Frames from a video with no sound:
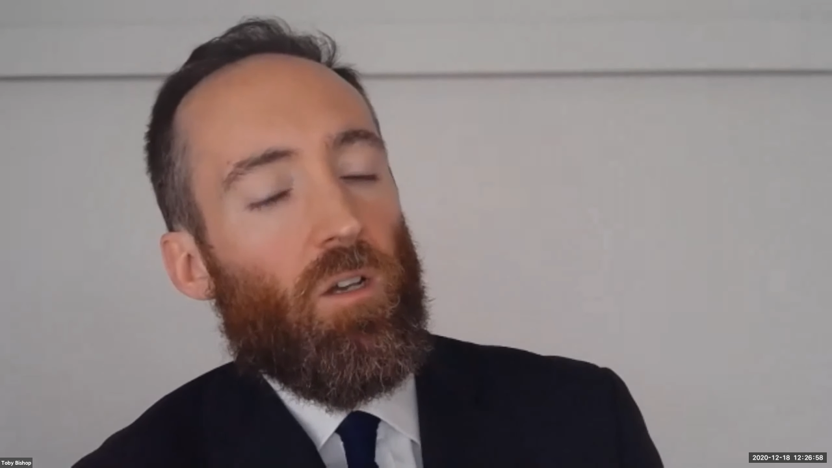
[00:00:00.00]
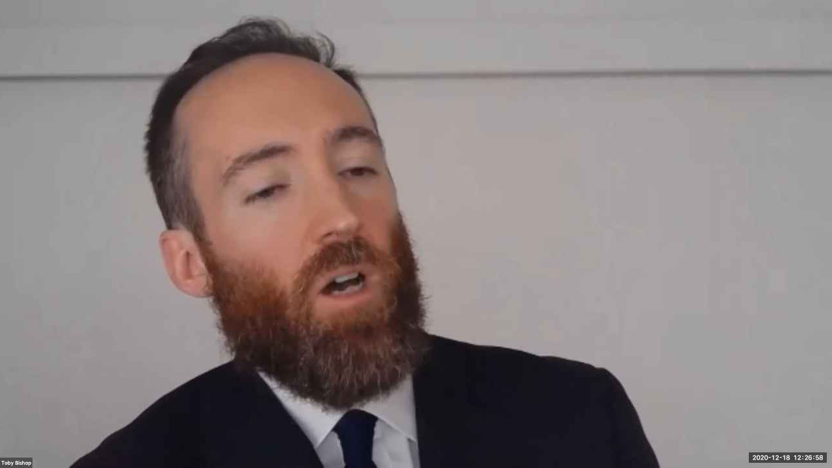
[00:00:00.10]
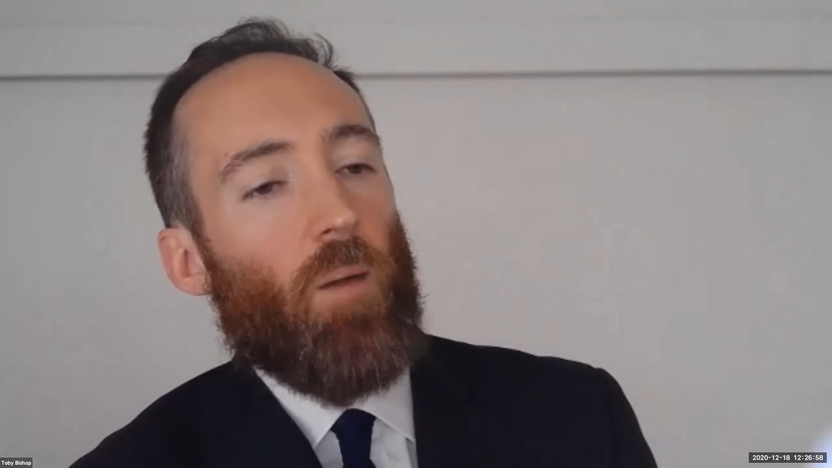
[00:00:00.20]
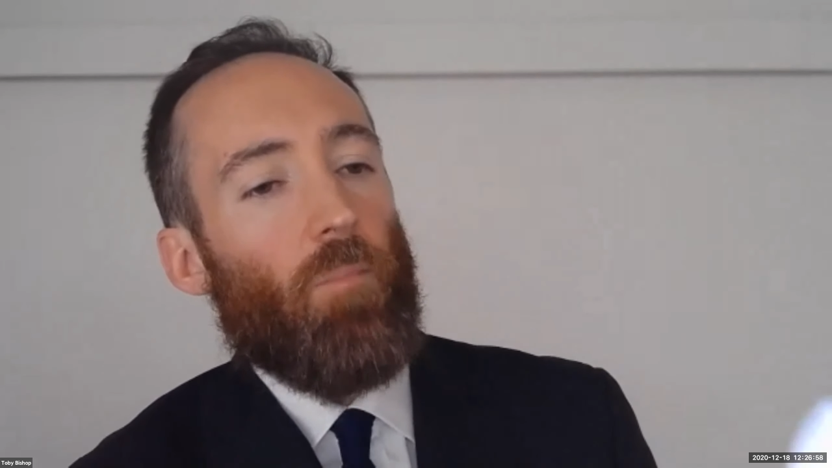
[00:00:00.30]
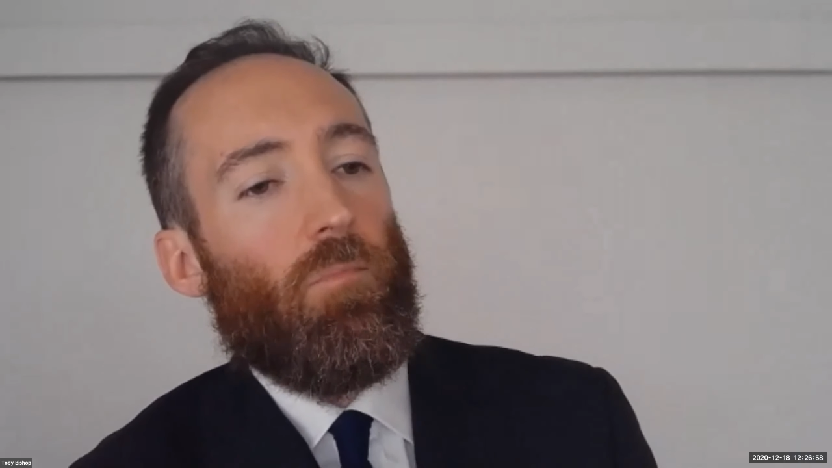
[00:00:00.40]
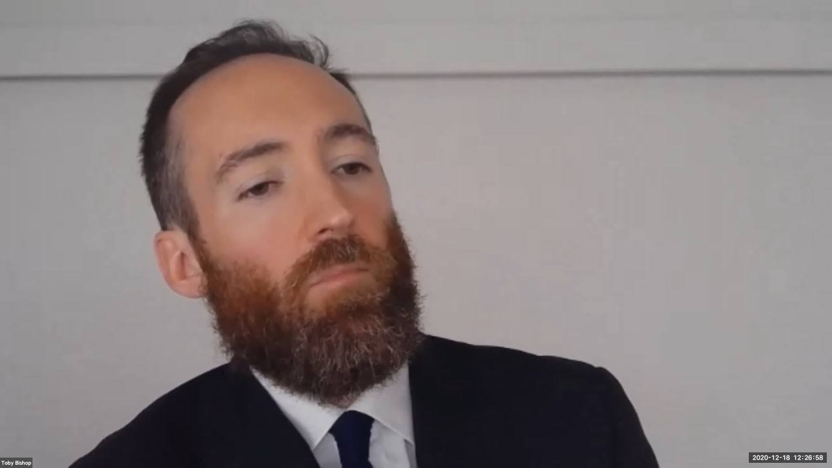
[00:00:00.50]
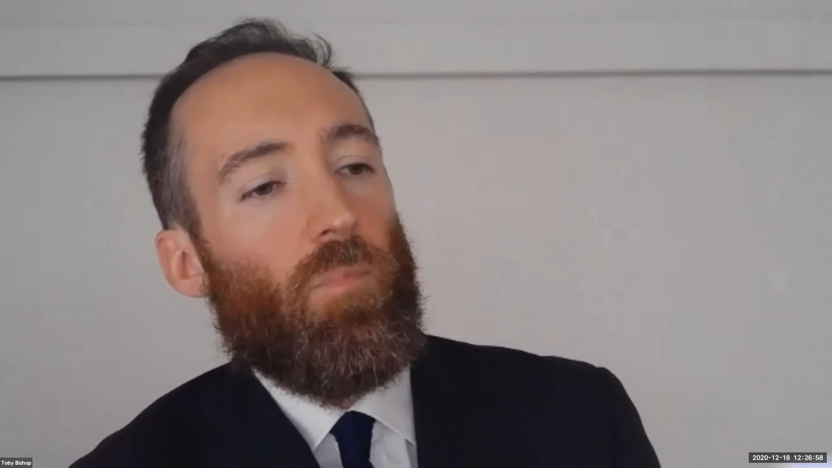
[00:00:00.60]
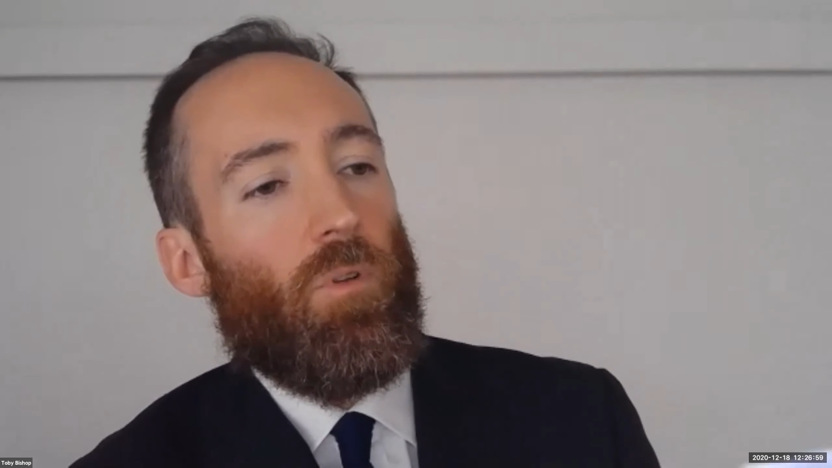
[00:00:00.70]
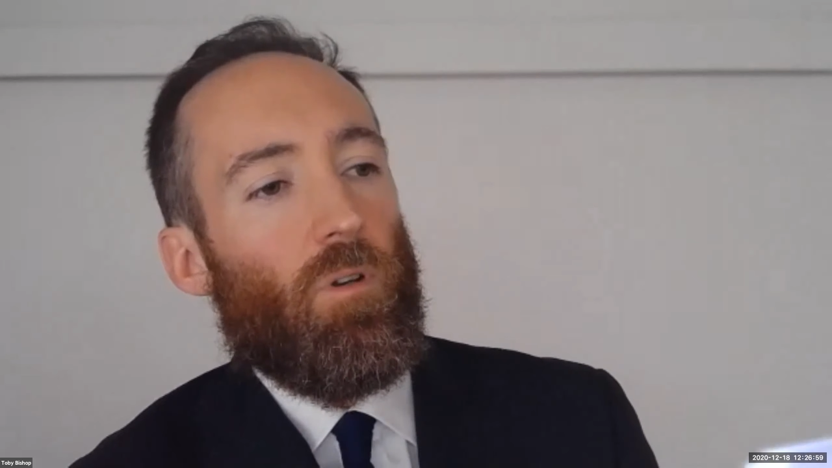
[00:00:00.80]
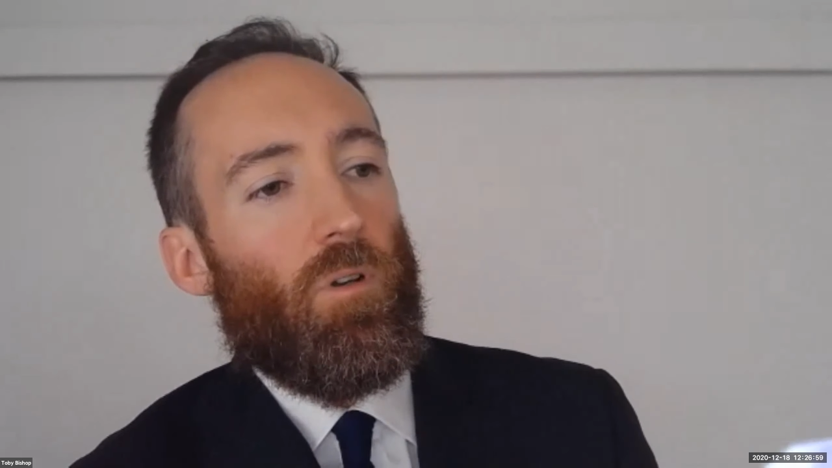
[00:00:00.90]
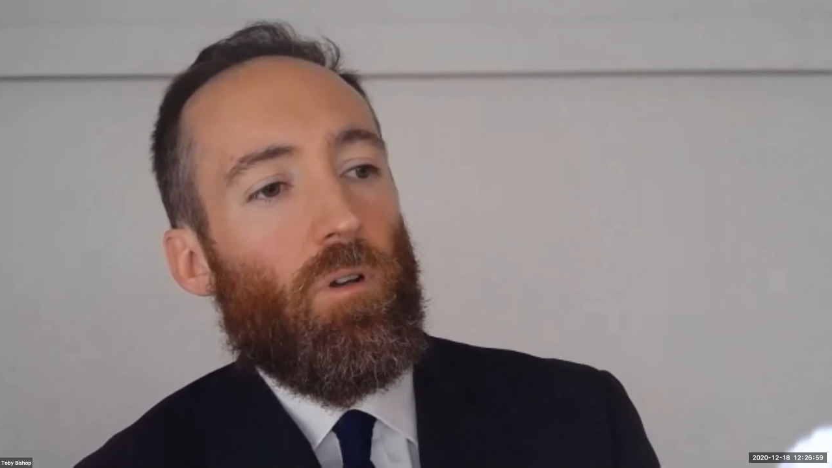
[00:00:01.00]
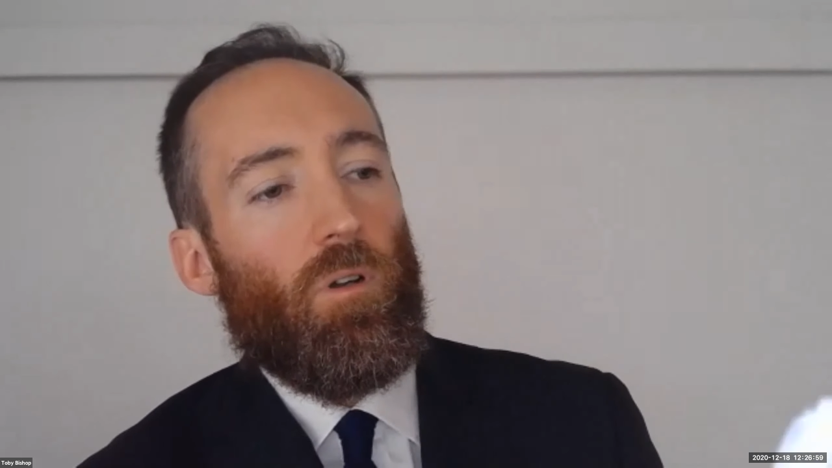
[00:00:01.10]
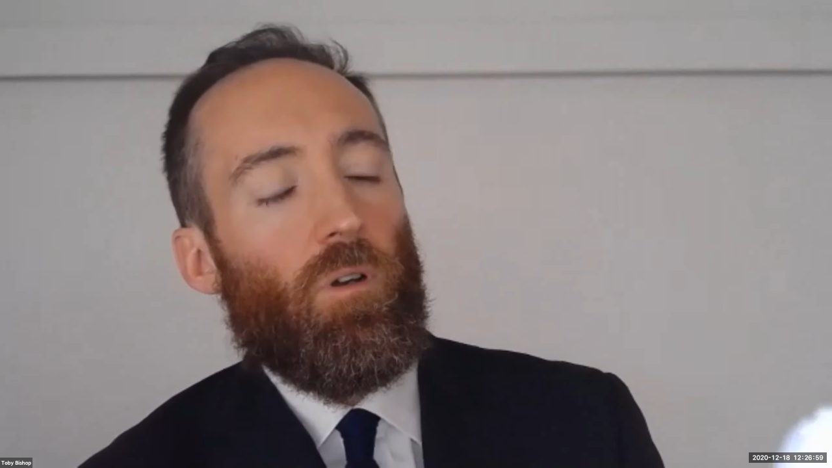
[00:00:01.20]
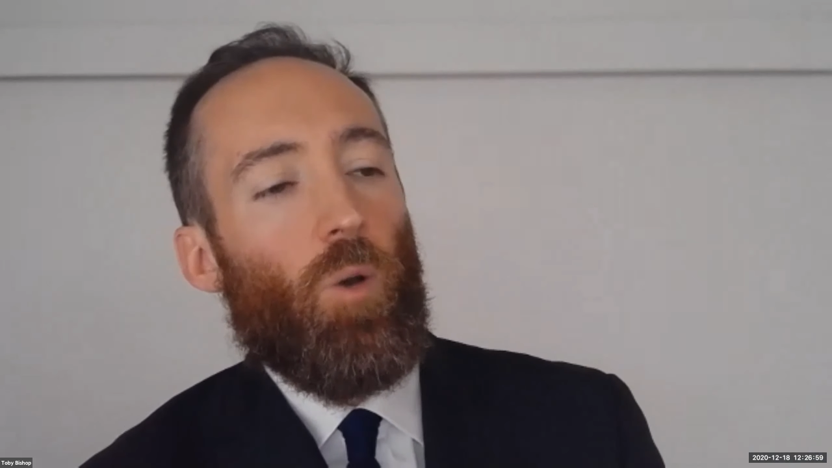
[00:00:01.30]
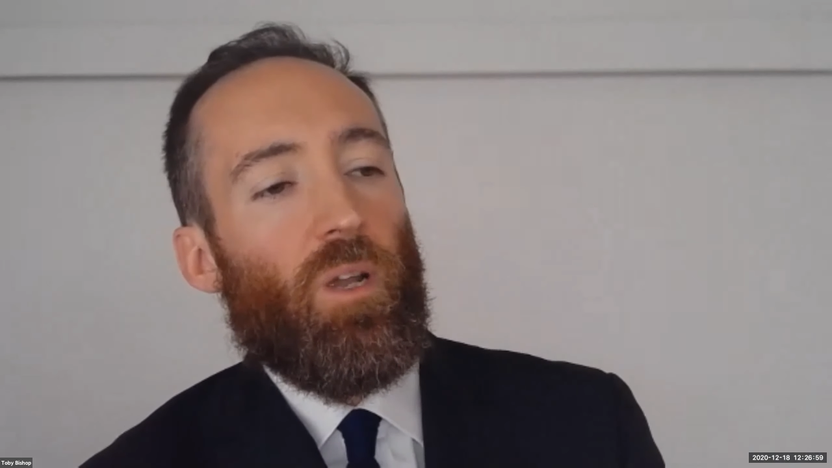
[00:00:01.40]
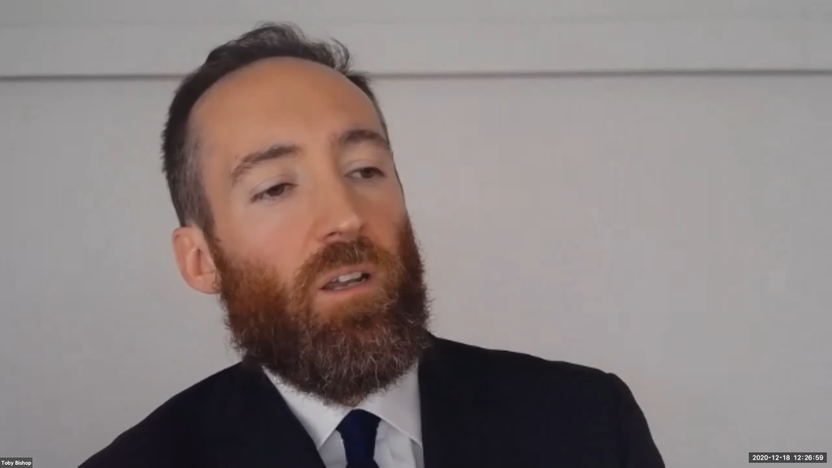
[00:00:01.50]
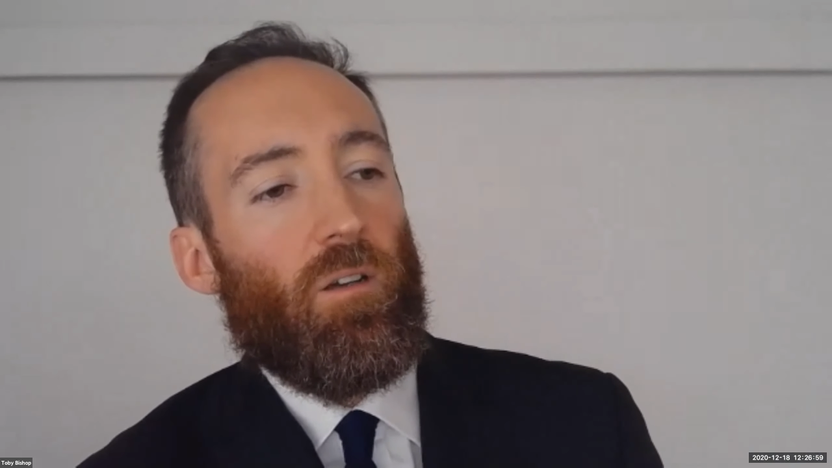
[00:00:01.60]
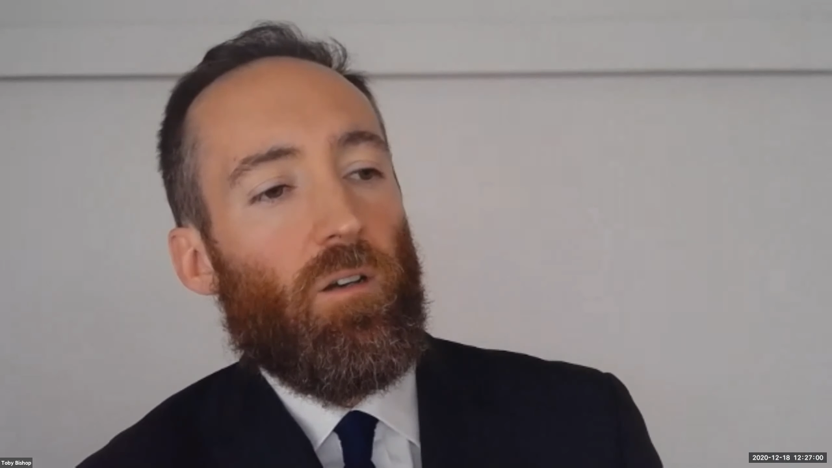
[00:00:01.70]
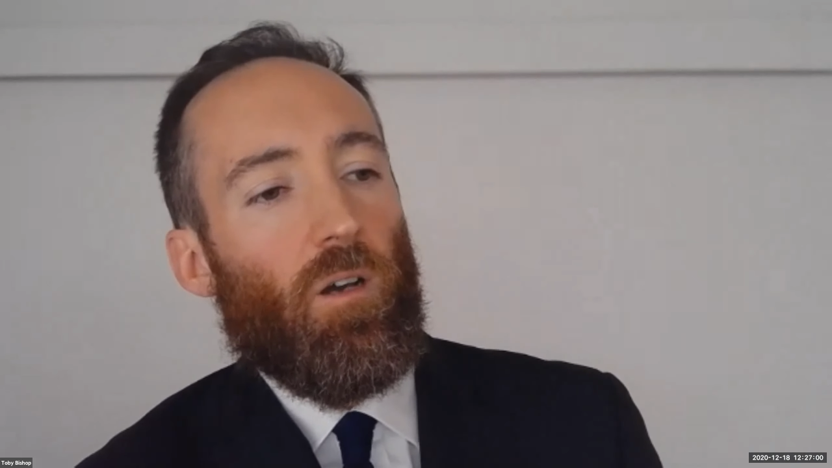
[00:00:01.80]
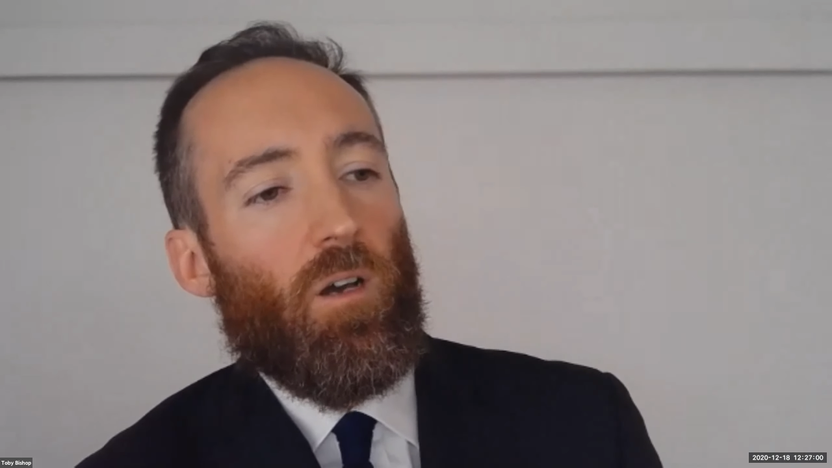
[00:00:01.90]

Um, knowing,